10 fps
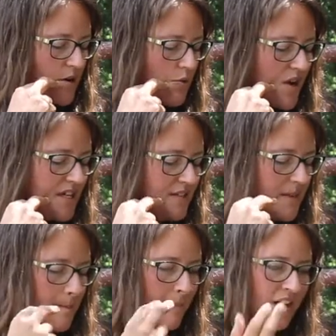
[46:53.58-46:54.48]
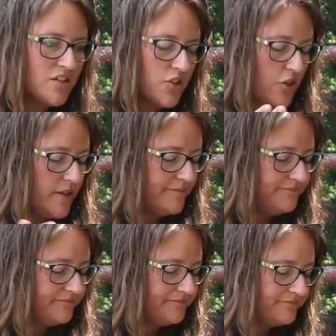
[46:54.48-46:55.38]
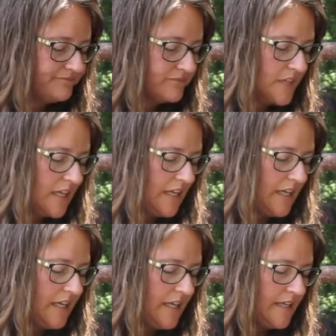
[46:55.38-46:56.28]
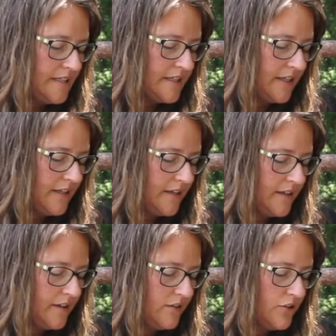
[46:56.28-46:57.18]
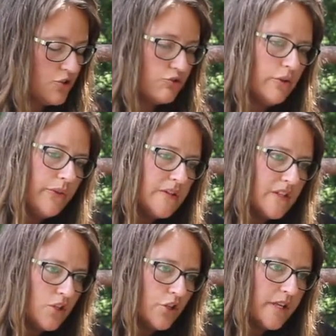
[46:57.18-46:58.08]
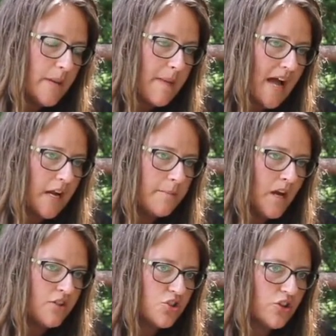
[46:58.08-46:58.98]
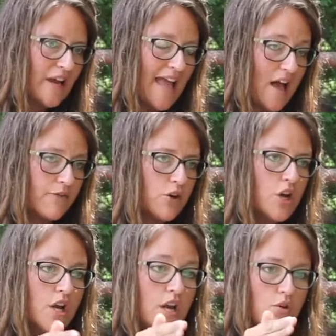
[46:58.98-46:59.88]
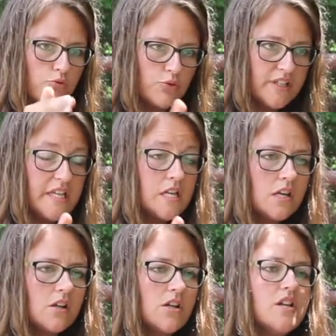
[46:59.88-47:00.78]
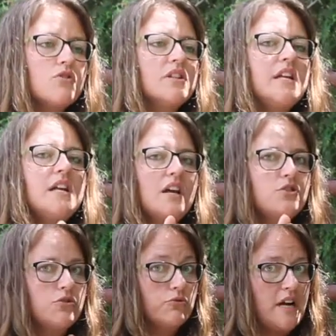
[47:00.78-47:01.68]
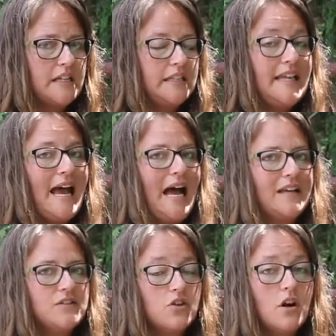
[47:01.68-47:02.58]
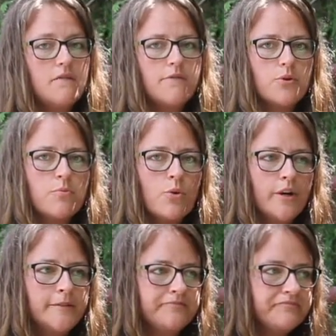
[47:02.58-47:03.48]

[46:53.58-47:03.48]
When is it my turn? And the truth is, in looking back, I'm not sure I ever really clearly and directly asked God for more.